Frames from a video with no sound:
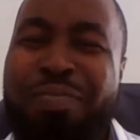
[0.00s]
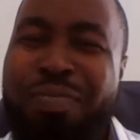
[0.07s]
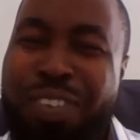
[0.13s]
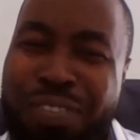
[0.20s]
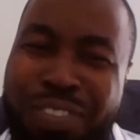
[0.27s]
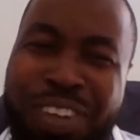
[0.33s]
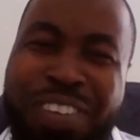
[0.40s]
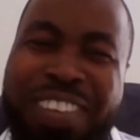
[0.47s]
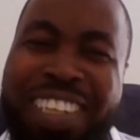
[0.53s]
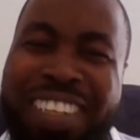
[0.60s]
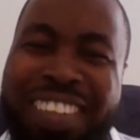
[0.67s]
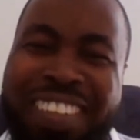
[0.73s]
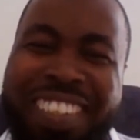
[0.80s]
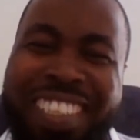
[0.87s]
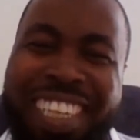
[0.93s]
Before we
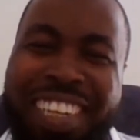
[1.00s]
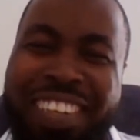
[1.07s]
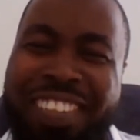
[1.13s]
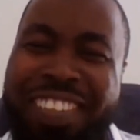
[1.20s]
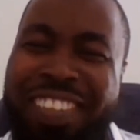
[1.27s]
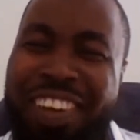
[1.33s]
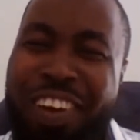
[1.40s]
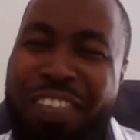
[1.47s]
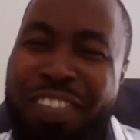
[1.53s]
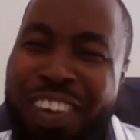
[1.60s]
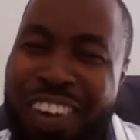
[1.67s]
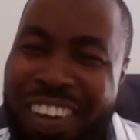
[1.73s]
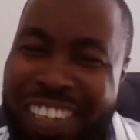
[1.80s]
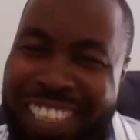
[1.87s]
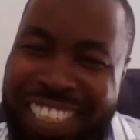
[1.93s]
close out, of
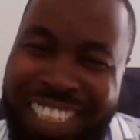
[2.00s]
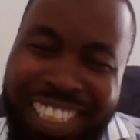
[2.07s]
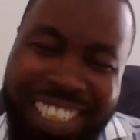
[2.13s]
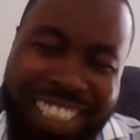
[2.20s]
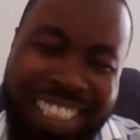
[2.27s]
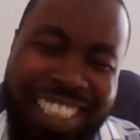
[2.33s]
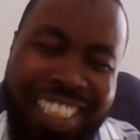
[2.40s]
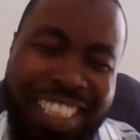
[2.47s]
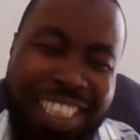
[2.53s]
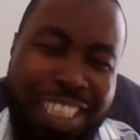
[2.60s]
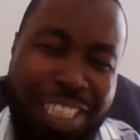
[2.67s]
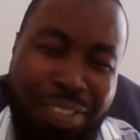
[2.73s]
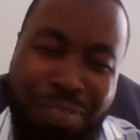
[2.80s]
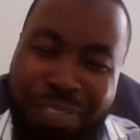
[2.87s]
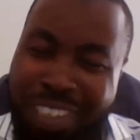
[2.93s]
all these
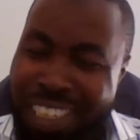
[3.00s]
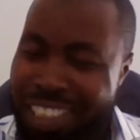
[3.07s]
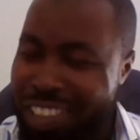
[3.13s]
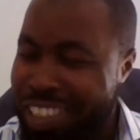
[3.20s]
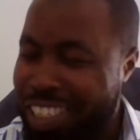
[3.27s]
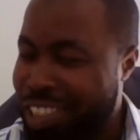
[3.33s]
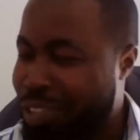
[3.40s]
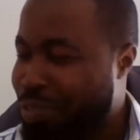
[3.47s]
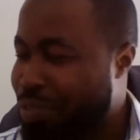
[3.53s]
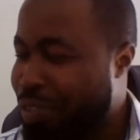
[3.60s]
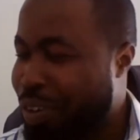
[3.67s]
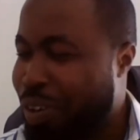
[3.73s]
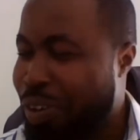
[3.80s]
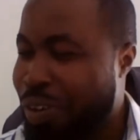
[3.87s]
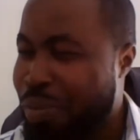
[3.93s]

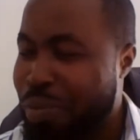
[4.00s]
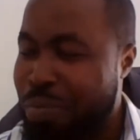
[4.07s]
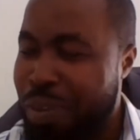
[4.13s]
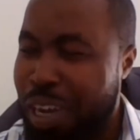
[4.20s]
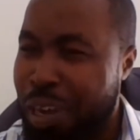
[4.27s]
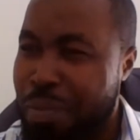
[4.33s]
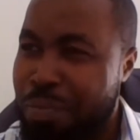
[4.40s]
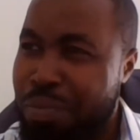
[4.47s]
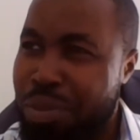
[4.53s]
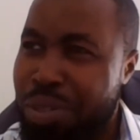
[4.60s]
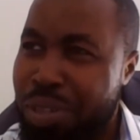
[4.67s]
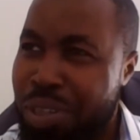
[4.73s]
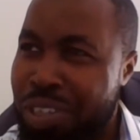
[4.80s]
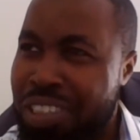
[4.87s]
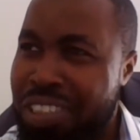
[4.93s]
4
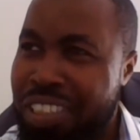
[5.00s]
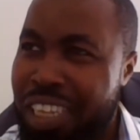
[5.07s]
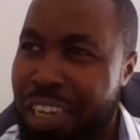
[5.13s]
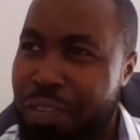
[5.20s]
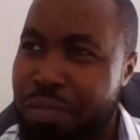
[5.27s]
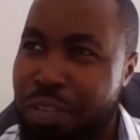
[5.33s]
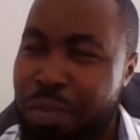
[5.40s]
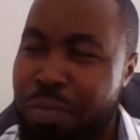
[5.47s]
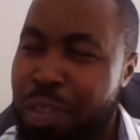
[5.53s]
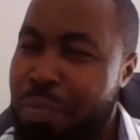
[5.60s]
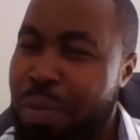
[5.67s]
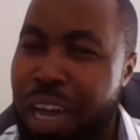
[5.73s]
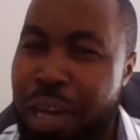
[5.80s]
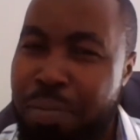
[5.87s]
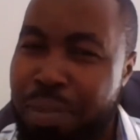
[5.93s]
products from the
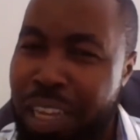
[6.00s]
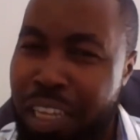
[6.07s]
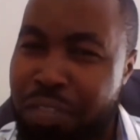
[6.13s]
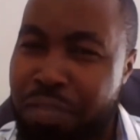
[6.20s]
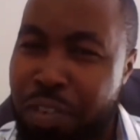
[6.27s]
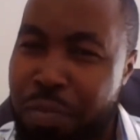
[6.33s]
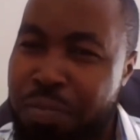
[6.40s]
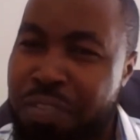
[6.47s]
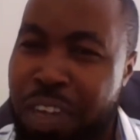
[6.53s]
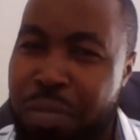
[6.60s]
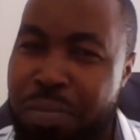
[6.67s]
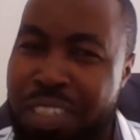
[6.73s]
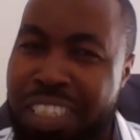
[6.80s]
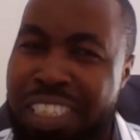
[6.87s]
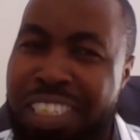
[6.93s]
Power Platform
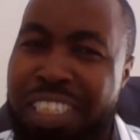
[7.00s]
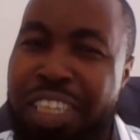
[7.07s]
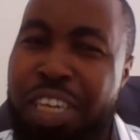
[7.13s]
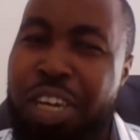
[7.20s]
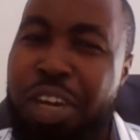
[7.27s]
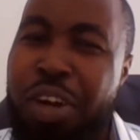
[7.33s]
family,